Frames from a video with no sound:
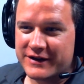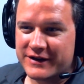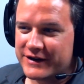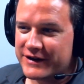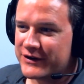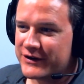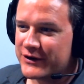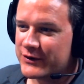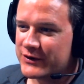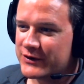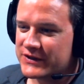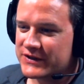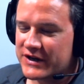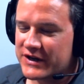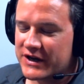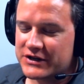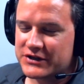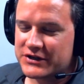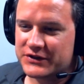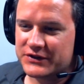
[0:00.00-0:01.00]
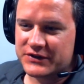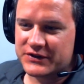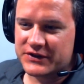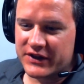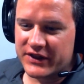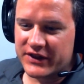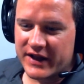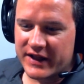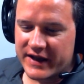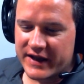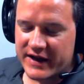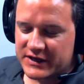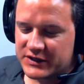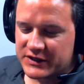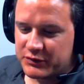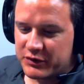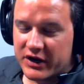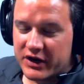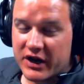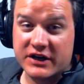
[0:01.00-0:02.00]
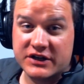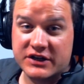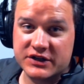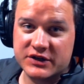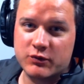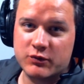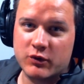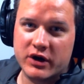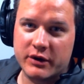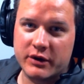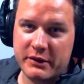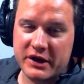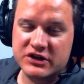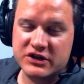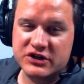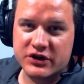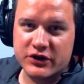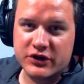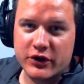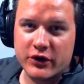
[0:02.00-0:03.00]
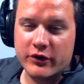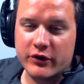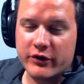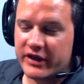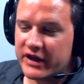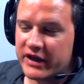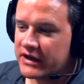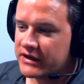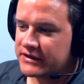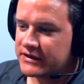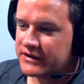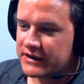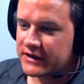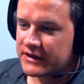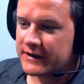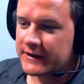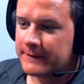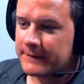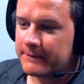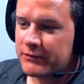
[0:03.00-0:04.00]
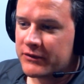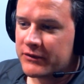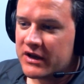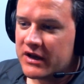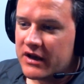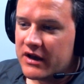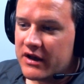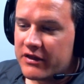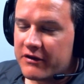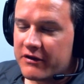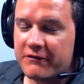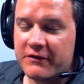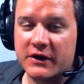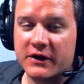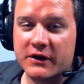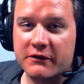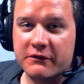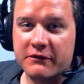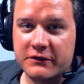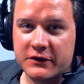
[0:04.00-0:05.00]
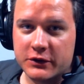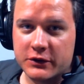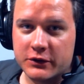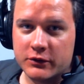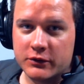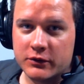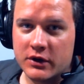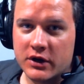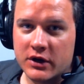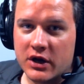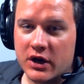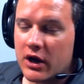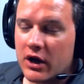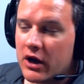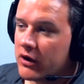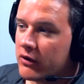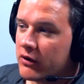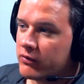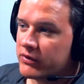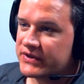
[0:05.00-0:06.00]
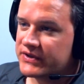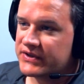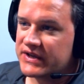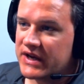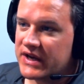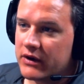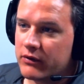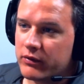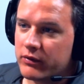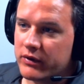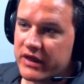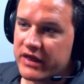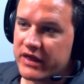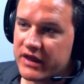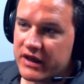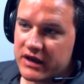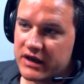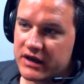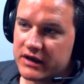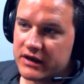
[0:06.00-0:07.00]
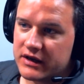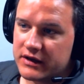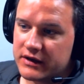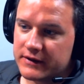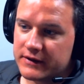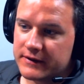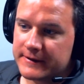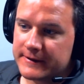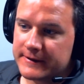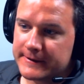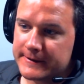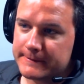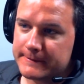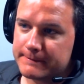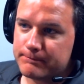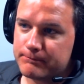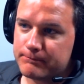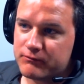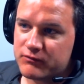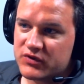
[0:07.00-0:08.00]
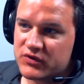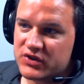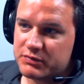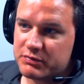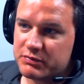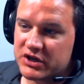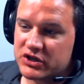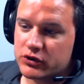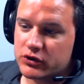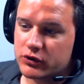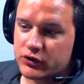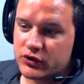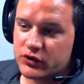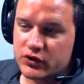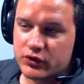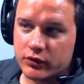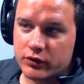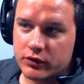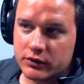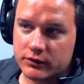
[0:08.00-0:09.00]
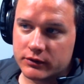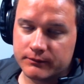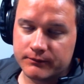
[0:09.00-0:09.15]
no discussions on that last bit. I did want to mention though that the field of view was set with a special tool